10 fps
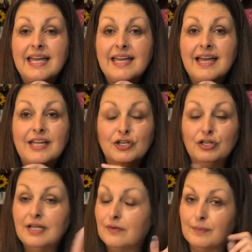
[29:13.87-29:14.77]
and you'll
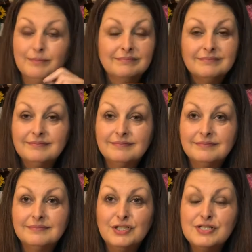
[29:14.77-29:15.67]
love them.
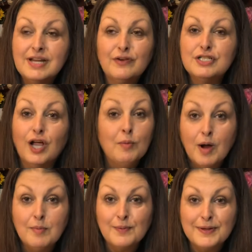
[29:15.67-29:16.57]
There's never a dull
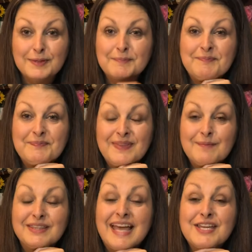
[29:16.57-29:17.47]
moment with them.
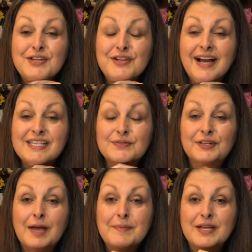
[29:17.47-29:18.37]
But thank you guys for
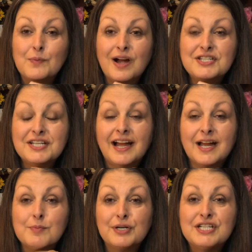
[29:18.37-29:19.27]
coming and watching. I
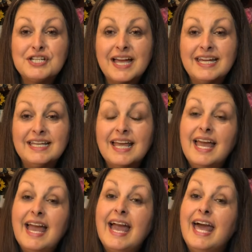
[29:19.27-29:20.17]
appreciate it,
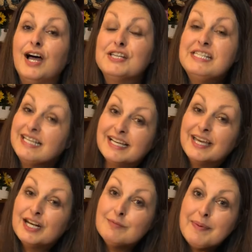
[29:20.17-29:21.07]
and I'll see you
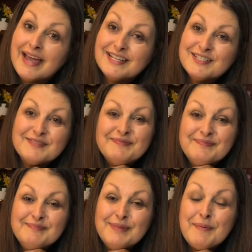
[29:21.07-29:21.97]
again on my page.
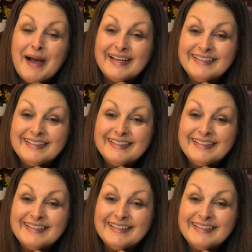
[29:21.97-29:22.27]
Bye-bye.